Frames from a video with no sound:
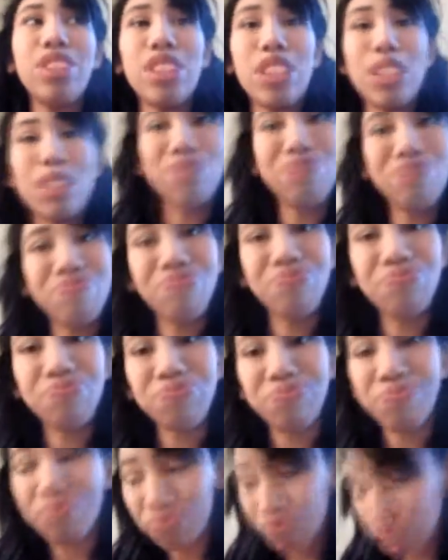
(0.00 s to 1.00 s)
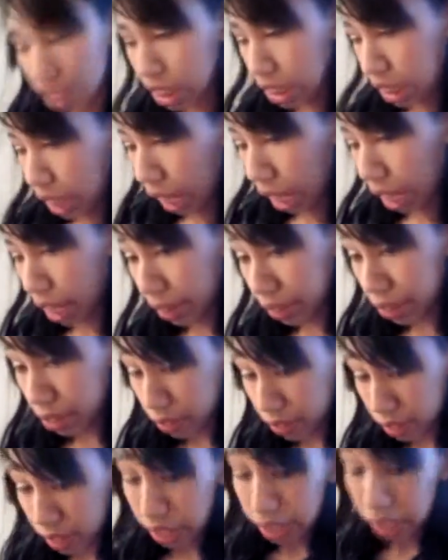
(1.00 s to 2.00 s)
So yeah, and I also
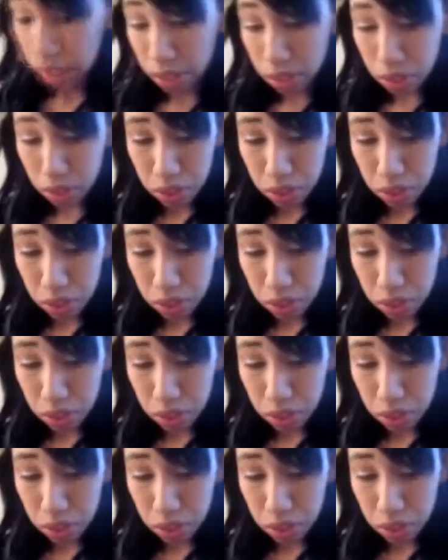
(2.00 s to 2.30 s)
have to clean,